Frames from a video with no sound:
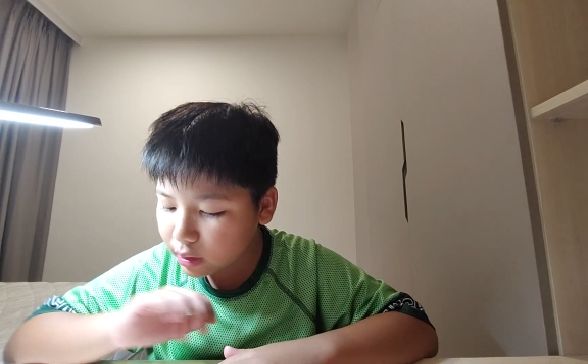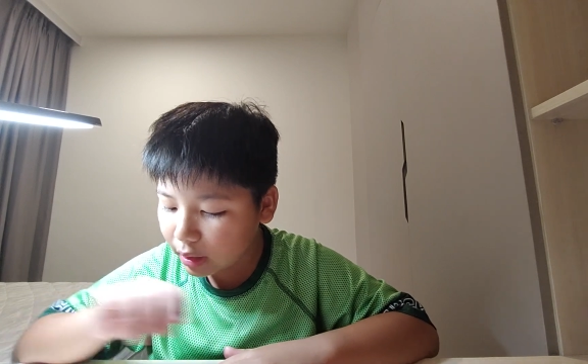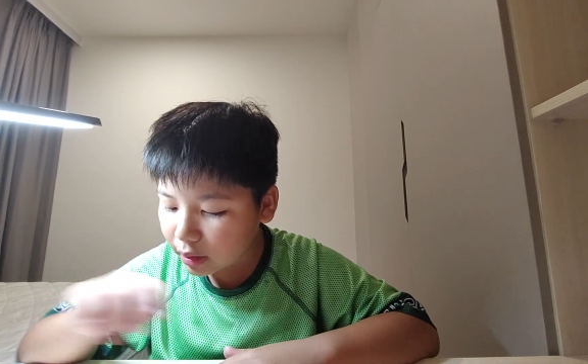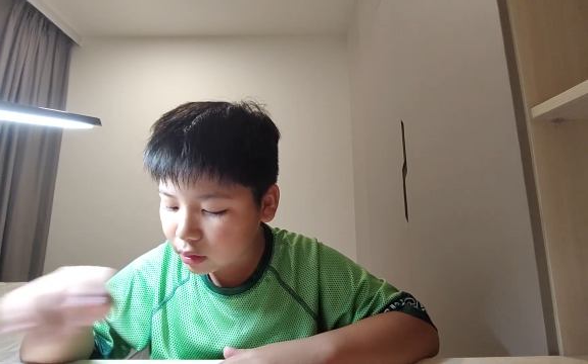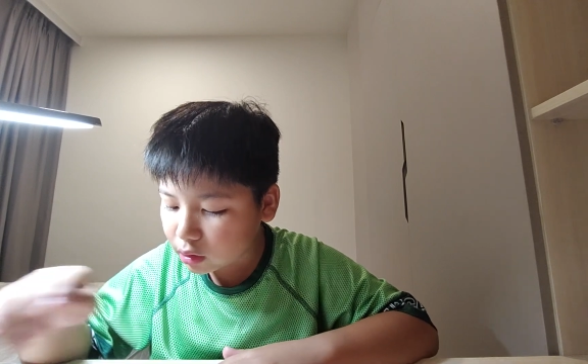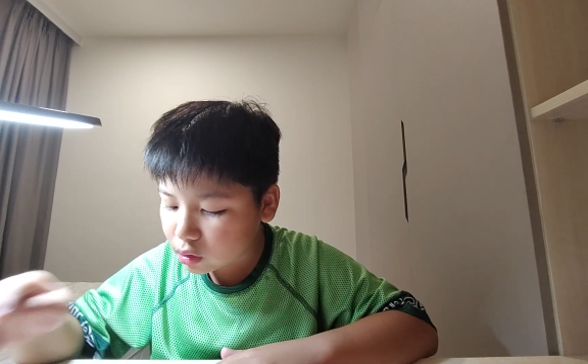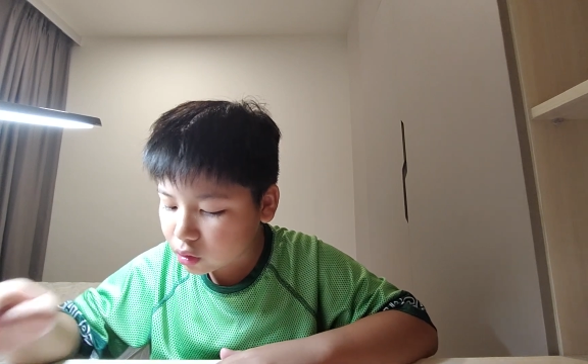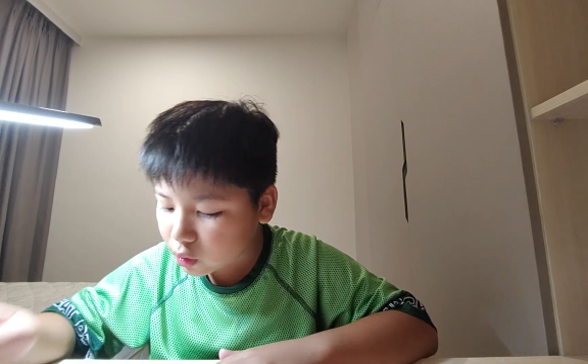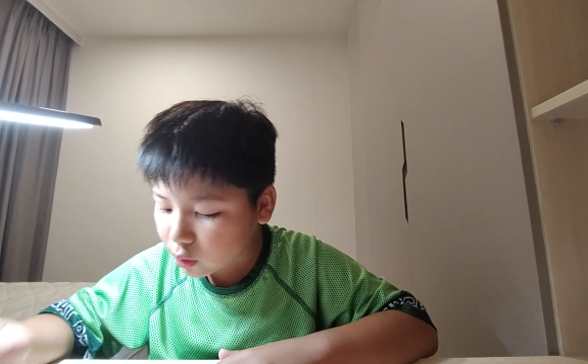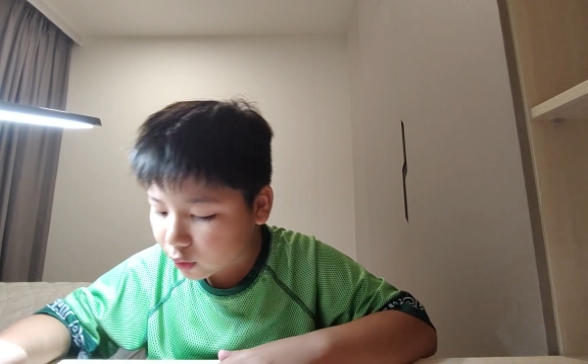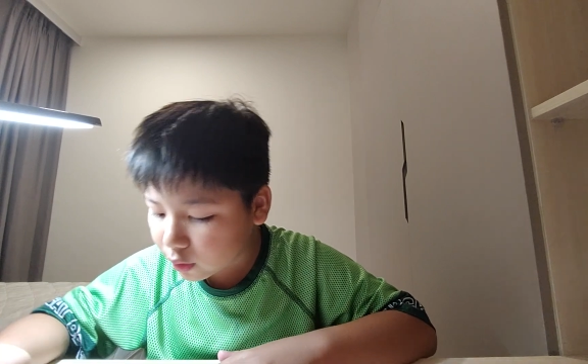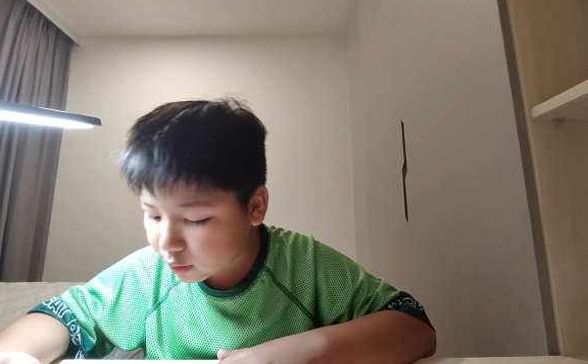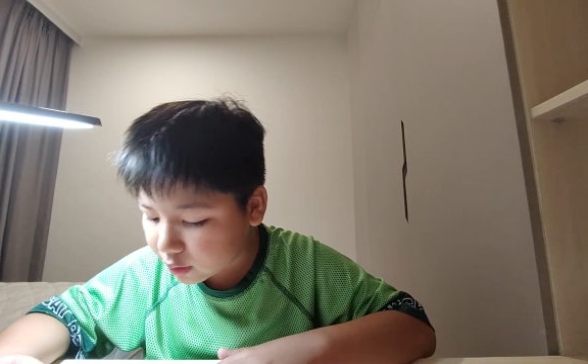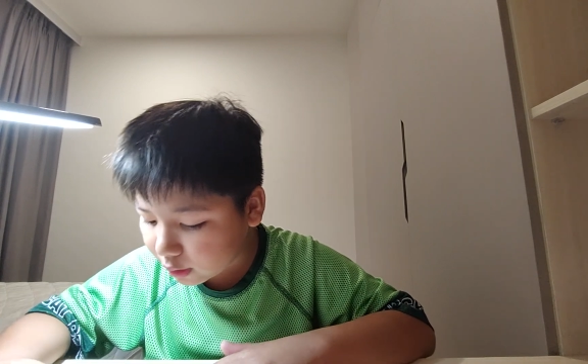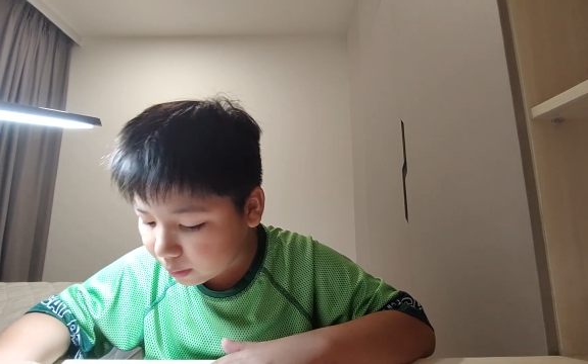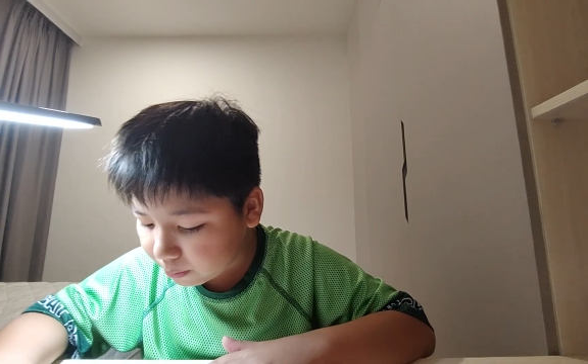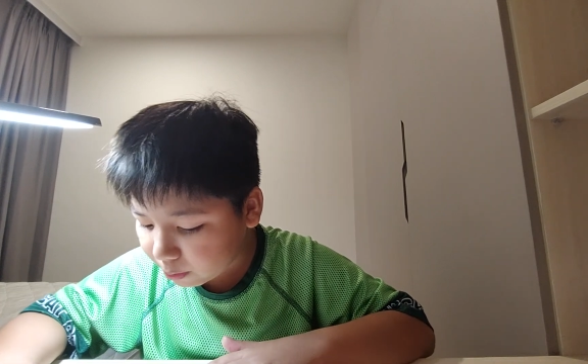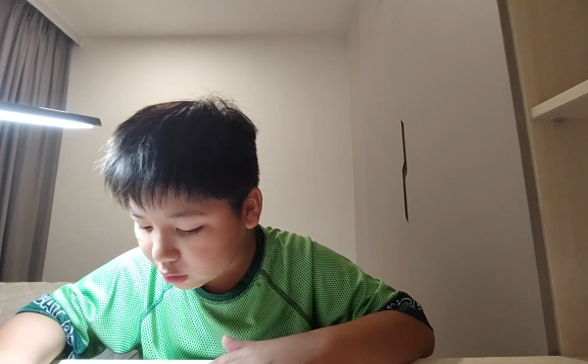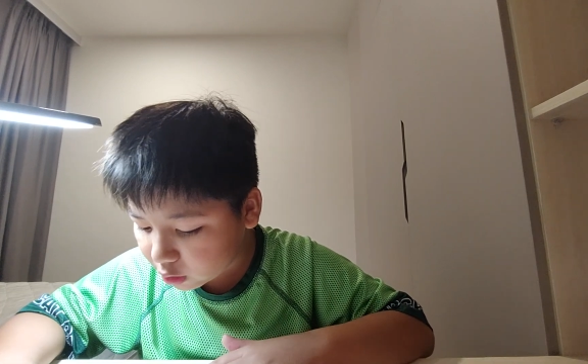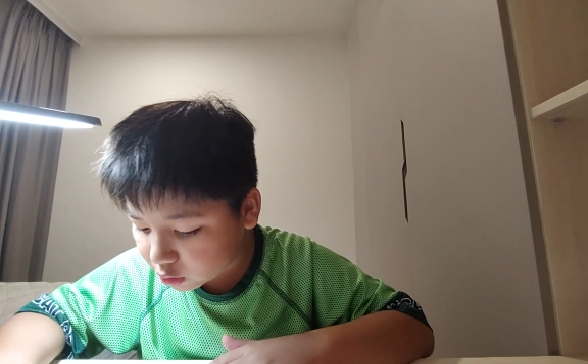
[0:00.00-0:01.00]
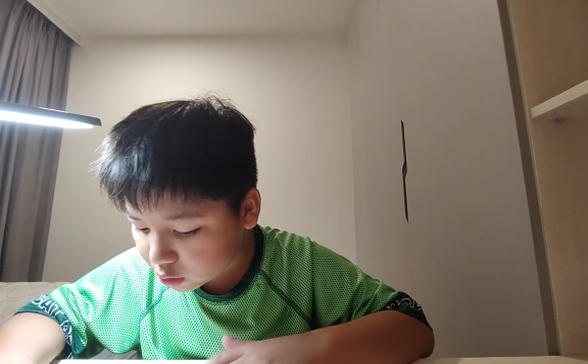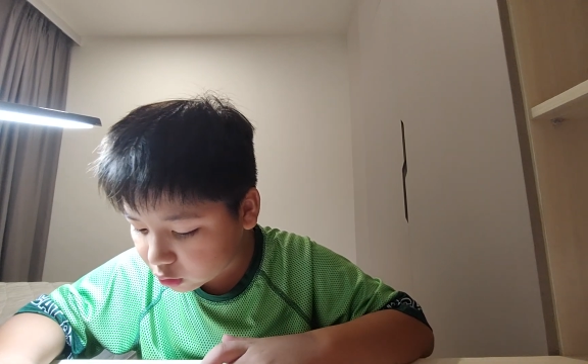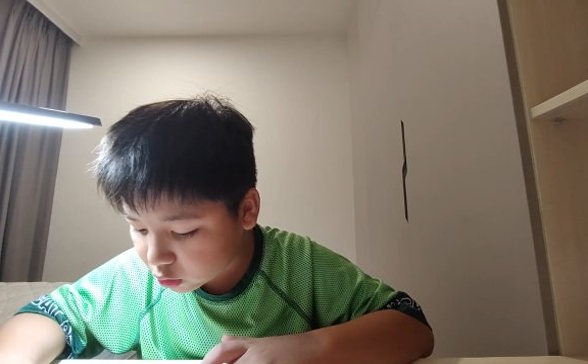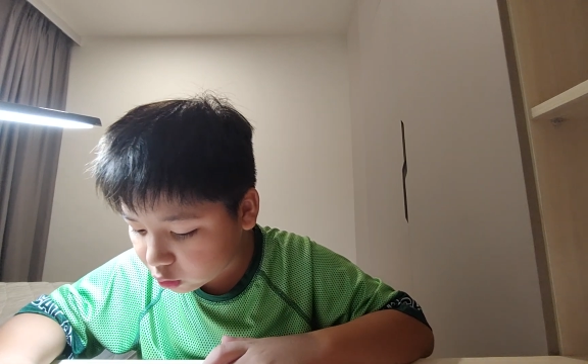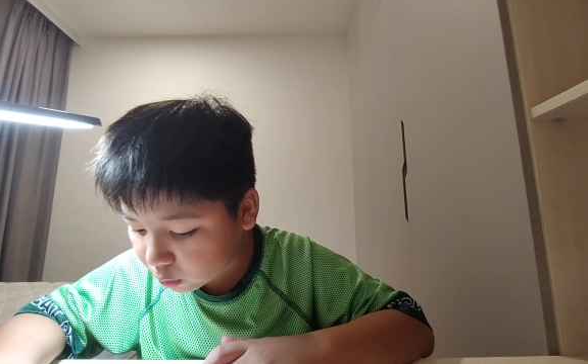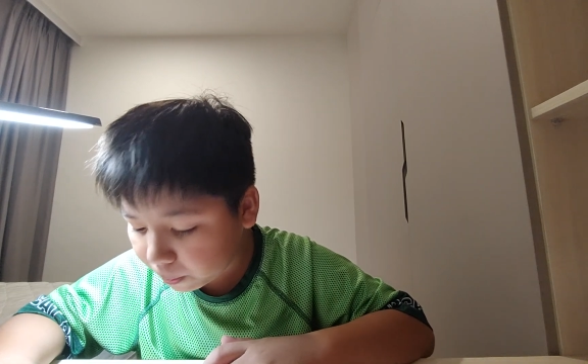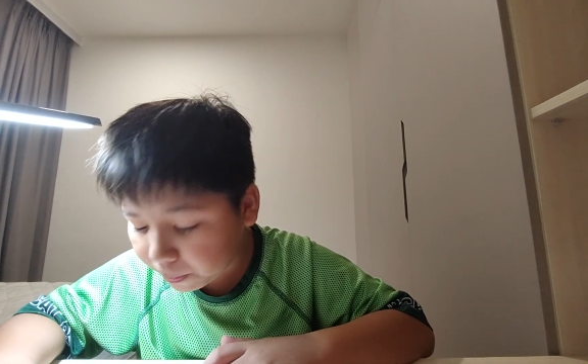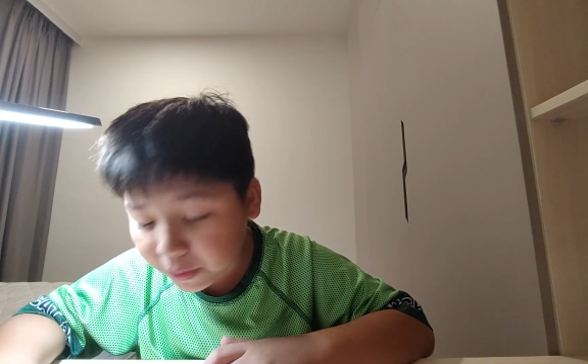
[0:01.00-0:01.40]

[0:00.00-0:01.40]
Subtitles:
that turn them into